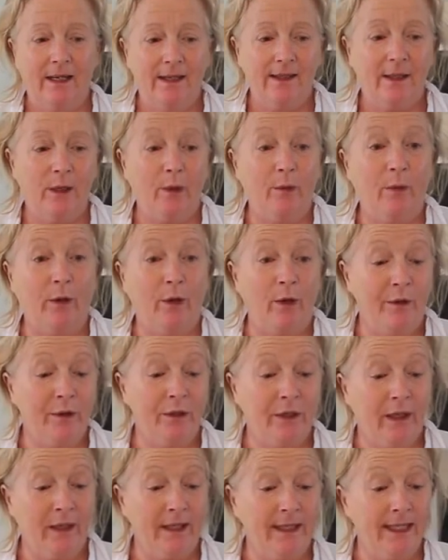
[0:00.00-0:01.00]
So we're going
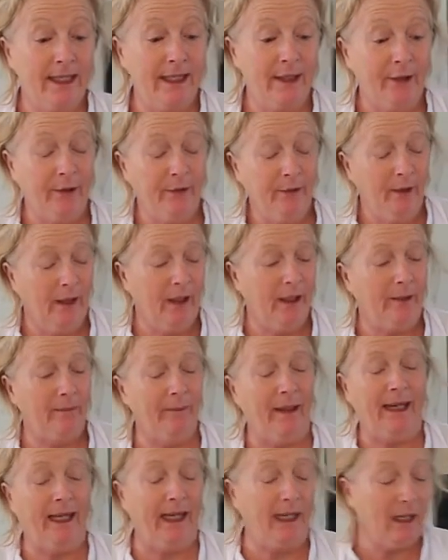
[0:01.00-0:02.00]
to continue in
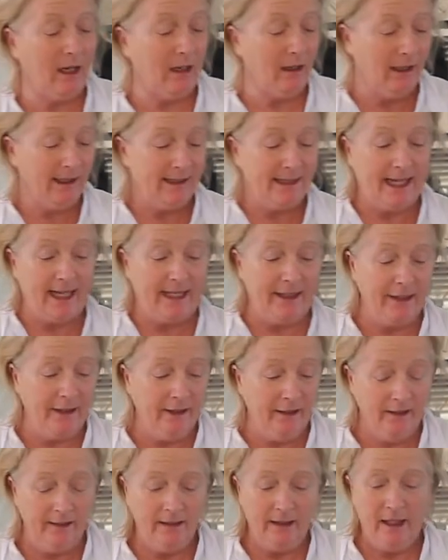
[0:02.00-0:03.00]
making our
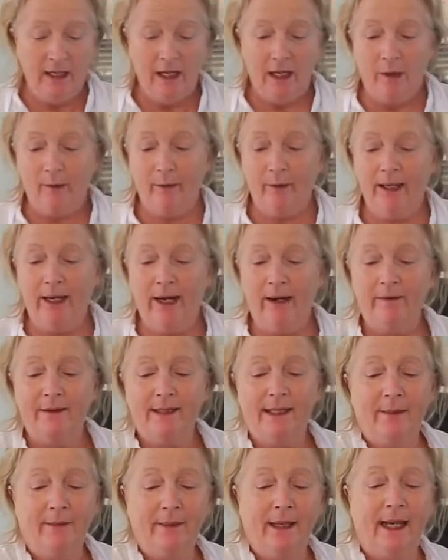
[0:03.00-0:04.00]
lasagna. We have
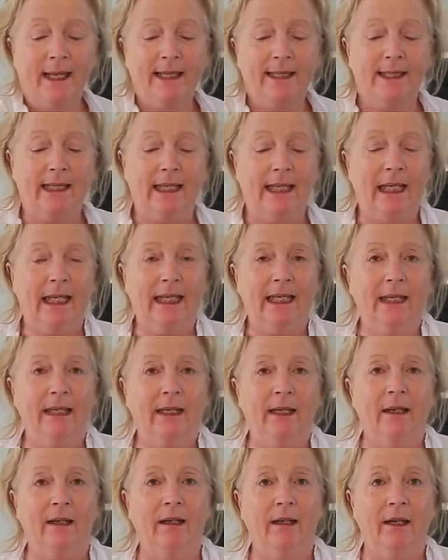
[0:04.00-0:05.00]
some nice
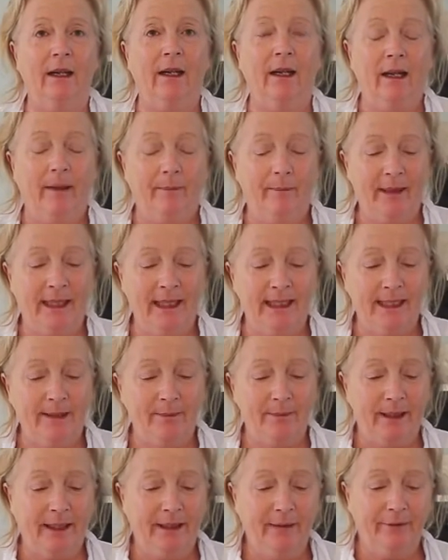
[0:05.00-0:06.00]
lean
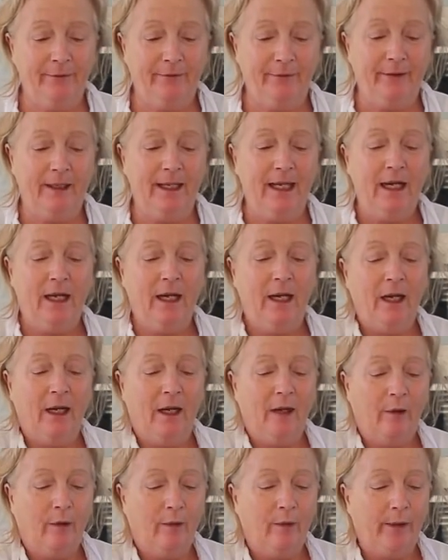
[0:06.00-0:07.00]
minced beef.
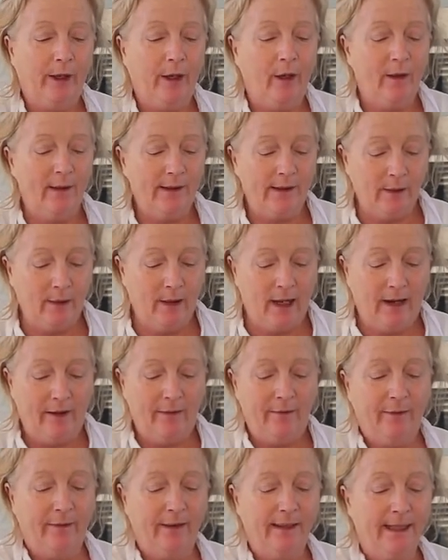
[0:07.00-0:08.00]
We also
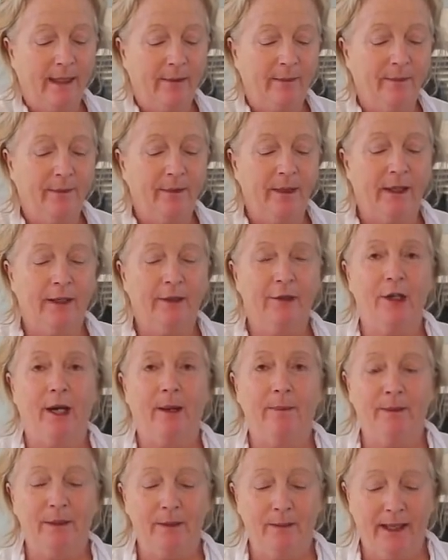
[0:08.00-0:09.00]
have some
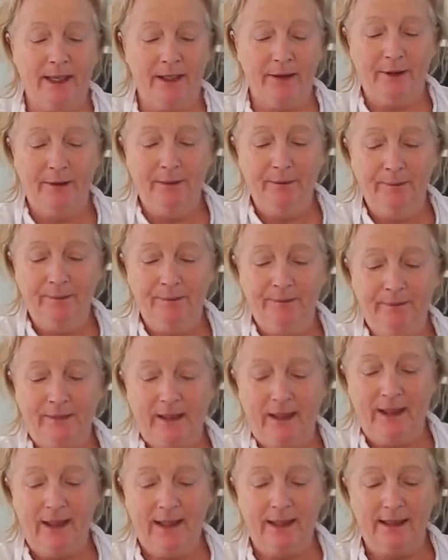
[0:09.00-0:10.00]
chopped tomato,
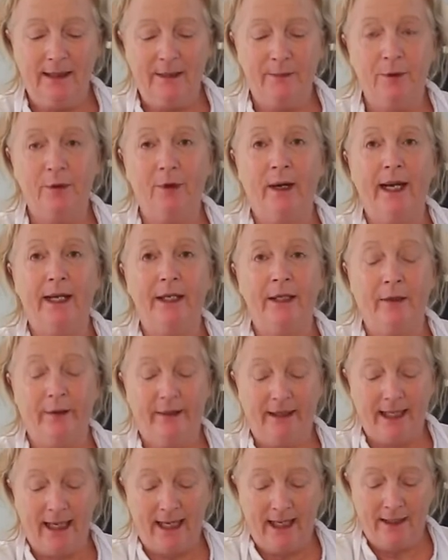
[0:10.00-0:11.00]
some dried
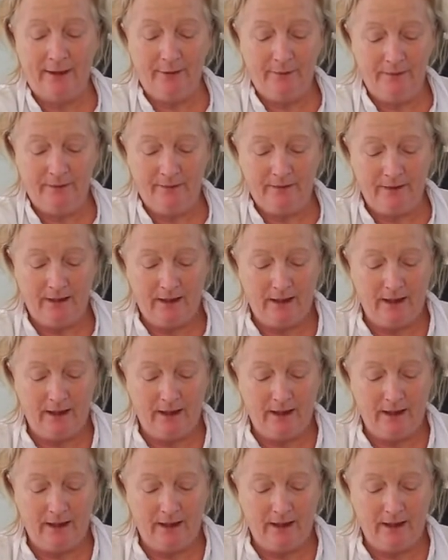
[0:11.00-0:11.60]
oregano,